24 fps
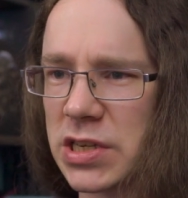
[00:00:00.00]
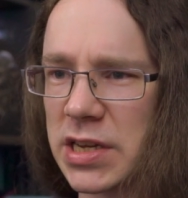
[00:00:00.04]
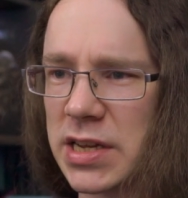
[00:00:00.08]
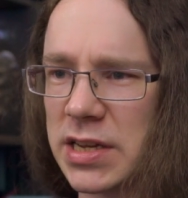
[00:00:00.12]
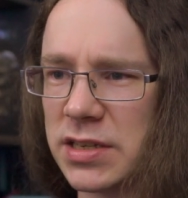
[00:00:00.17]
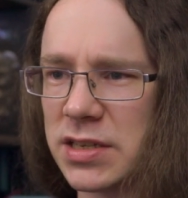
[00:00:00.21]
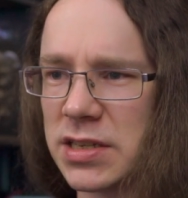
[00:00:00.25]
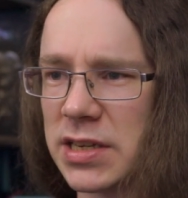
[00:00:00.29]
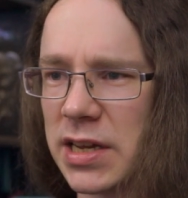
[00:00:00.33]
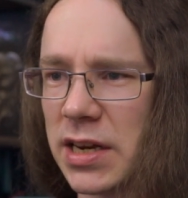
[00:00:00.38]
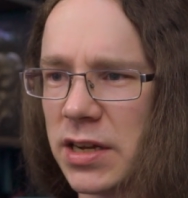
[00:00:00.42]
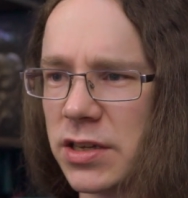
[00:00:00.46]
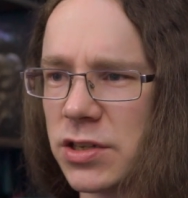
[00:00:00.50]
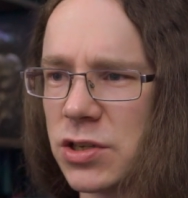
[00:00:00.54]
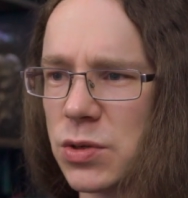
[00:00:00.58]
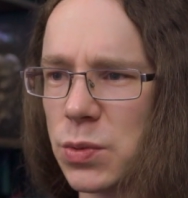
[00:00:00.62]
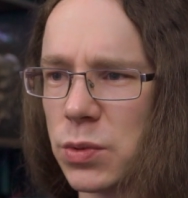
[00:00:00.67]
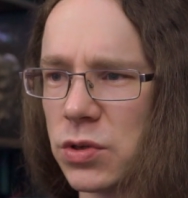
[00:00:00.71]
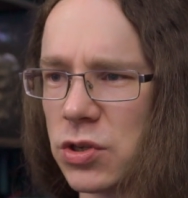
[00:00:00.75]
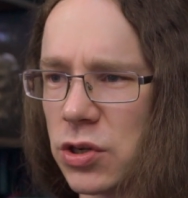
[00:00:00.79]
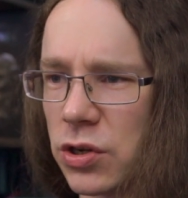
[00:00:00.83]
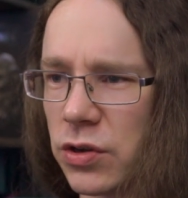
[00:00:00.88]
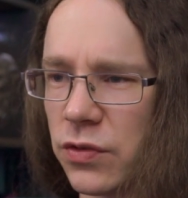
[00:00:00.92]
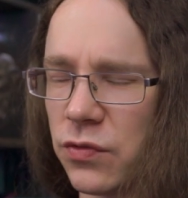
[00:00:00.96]
and Zealots will
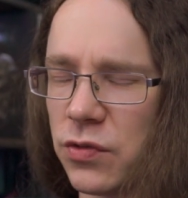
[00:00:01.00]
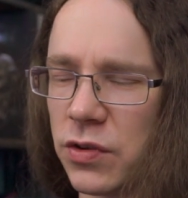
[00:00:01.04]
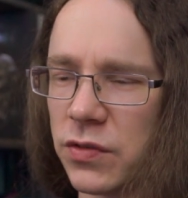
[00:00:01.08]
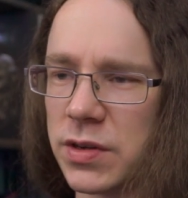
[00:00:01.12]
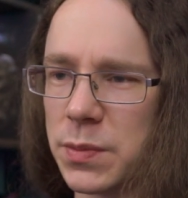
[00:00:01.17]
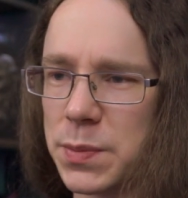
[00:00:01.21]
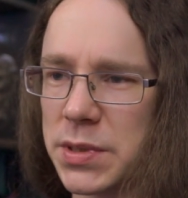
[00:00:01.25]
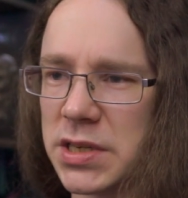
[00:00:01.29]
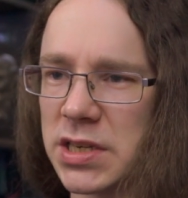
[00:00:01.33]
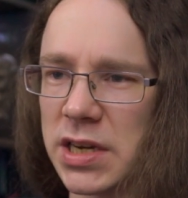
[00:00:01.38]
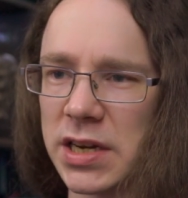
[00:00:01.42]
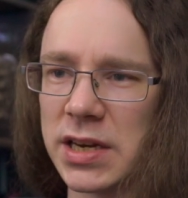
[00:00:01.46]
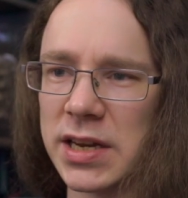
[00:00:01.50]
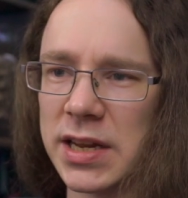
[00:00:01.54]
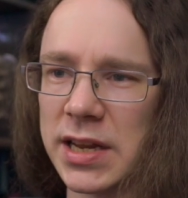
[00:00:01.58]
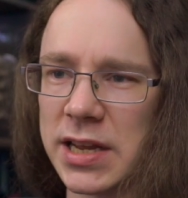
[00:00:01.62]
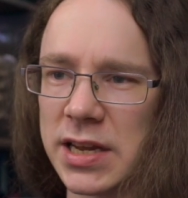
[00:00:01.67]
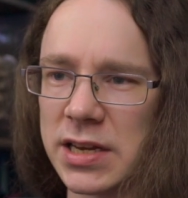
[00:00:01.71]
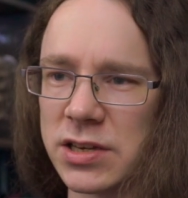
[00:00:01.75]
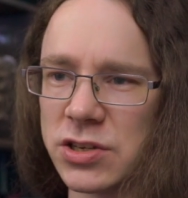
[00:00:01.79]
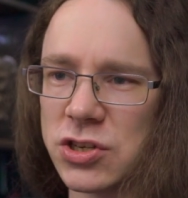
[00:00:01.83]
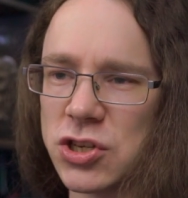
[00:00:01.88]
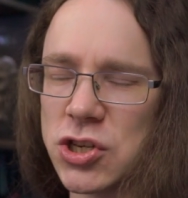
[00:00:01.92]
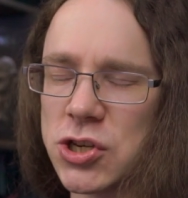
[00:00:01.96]
do 50%
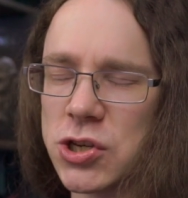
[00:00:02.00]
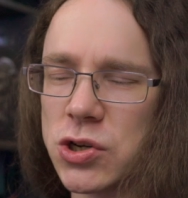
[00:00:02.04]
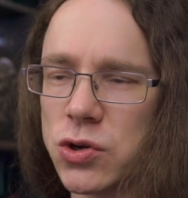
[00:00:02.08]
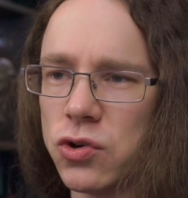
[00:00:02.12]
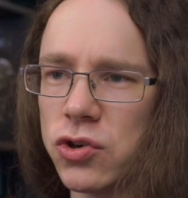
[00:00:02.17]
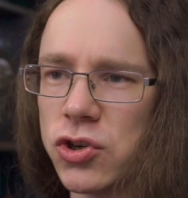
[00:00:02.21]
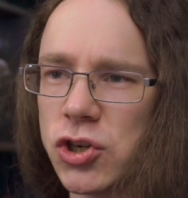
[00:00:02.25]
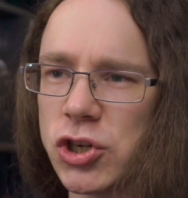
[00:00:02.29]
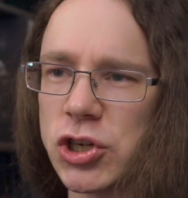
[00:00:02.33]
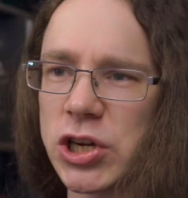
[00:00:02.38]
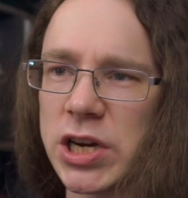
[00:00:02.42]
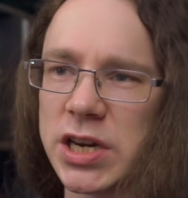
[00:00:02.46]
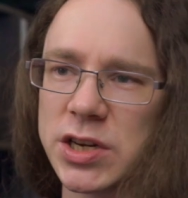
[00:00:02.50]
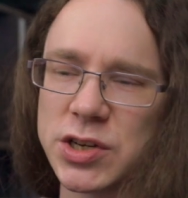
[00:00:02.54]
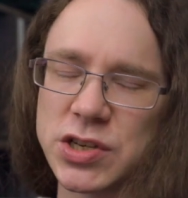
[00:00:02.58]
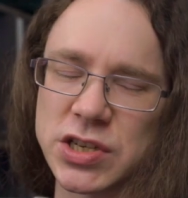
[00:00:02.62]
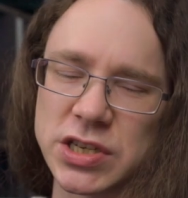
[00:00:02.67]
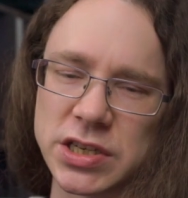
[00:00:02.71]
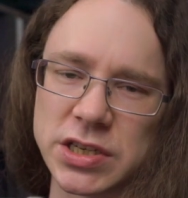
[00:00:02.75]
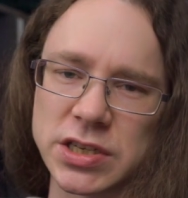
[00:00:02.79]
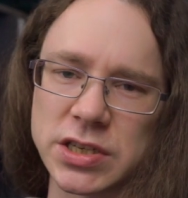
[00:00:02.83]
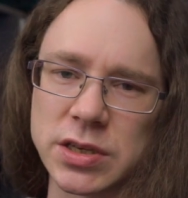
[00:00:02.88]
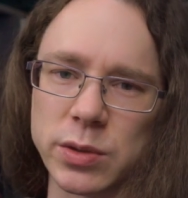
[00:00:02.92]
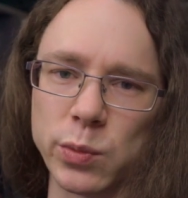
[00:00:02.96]
against Scorch,
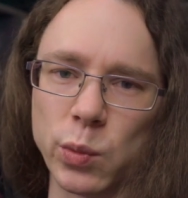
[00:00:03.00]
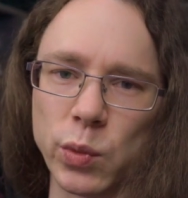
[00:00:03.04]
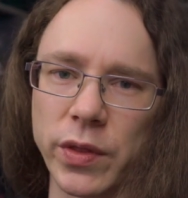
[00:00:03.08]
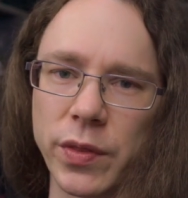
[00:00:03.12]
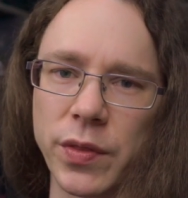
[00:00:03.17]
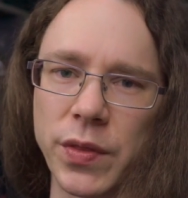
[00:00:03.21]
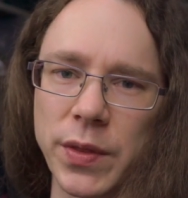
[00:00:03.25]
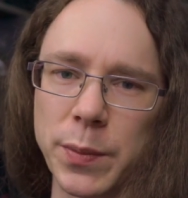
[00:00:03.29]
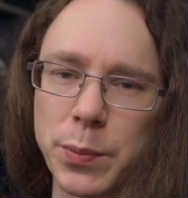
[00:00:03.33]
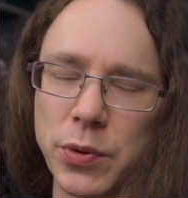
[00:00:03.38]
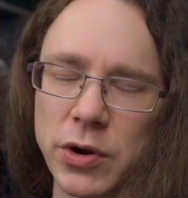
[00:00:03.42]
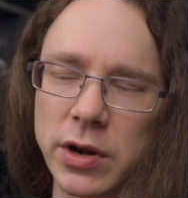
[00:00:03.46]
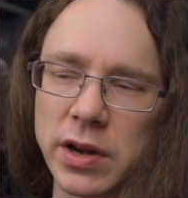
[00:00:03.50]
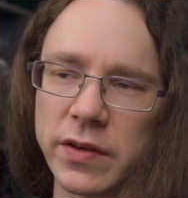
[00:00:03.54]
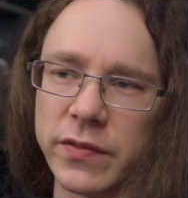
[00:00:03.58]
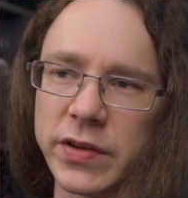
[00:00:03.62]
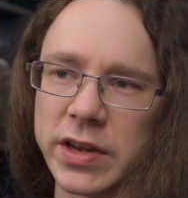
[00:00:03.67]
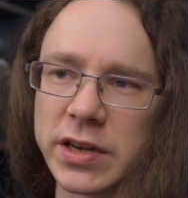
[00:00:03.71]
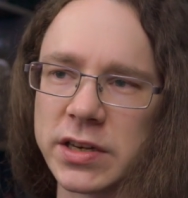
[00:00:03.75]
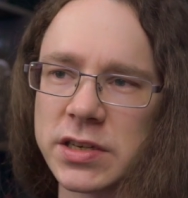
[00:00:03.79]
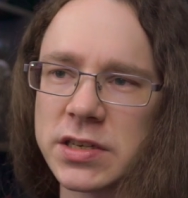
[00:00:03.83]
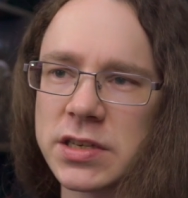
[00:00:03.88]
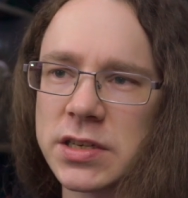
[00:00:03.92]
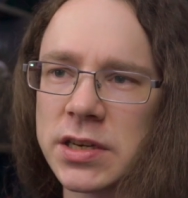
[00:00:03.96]
consistent with the
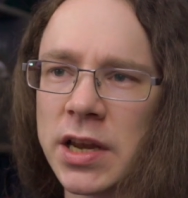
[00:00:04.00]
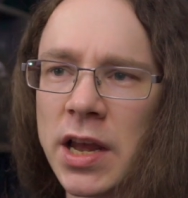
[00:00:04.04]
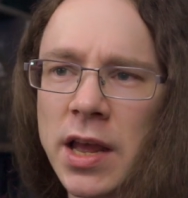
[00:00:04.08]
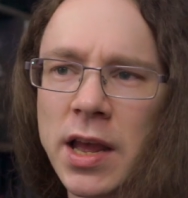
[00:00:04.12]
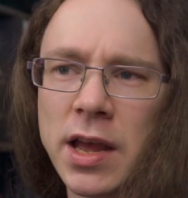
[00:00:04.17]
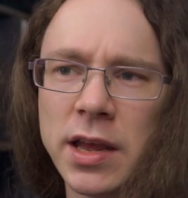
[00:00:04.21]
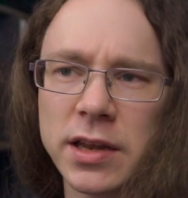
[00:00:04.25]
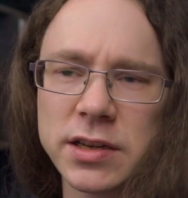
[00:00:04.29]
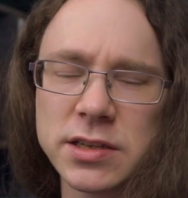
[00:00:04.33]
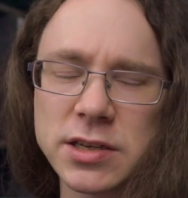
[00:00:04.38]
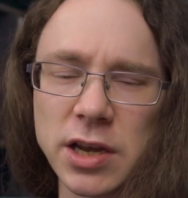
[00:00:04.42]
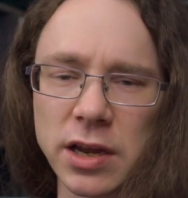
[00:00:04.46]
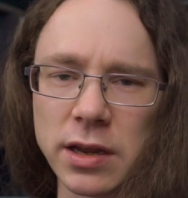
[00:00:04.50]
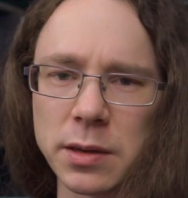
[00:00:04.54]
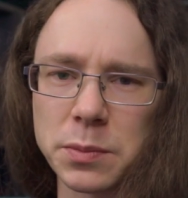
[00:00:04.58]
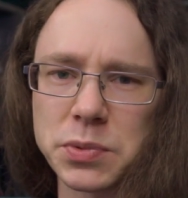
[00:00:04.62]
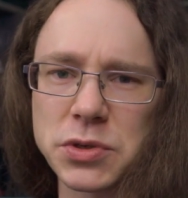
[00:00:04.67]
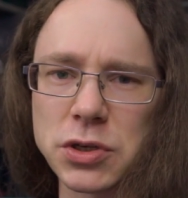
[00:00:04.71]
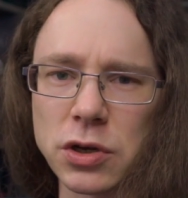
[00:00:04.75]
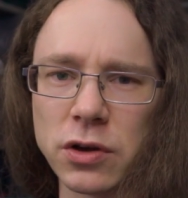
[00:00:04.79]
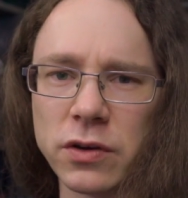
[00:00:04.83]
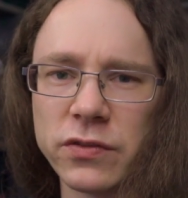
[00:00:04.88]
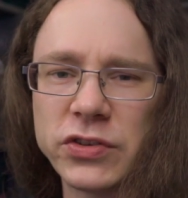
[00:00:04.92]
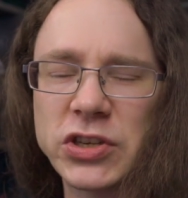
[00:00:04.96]
previous types
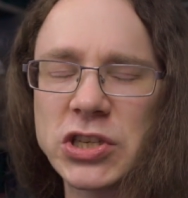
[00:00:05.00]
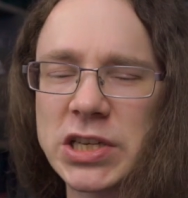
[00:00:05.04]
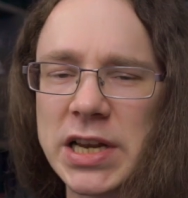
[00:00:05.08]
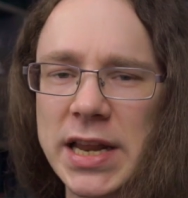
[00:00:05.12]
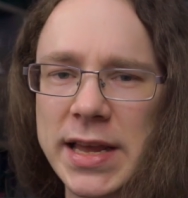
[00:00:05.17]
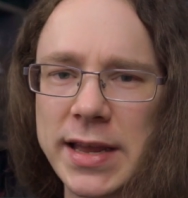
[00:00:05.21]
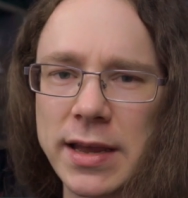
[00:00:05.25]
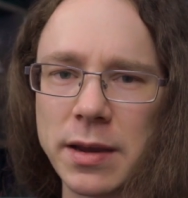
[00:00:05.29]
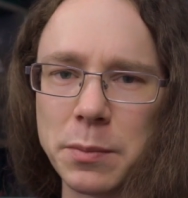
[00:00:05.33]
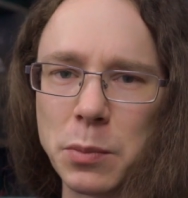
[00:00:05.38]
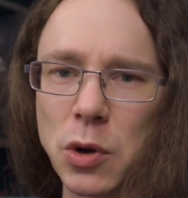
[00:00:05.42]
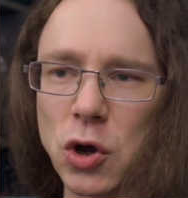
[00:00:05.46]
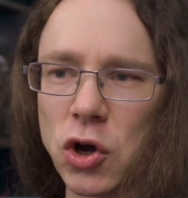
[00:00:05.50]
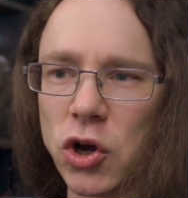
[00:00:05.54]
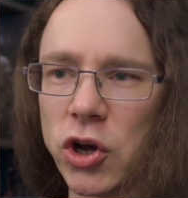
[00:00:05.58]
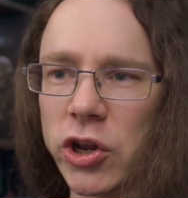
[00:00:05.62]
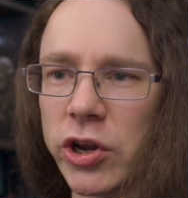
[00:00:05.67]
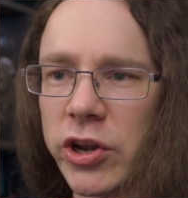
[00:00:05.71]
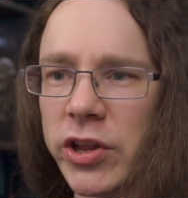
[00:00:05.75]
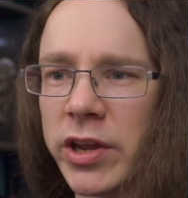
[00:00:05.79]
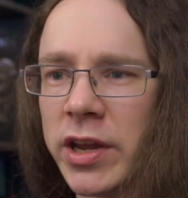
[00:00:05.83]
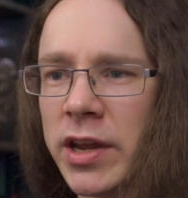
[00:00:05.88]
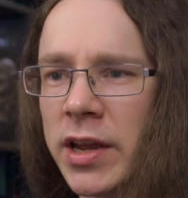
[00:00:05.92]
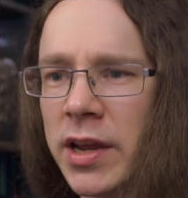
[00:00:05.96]
of Slayer mod.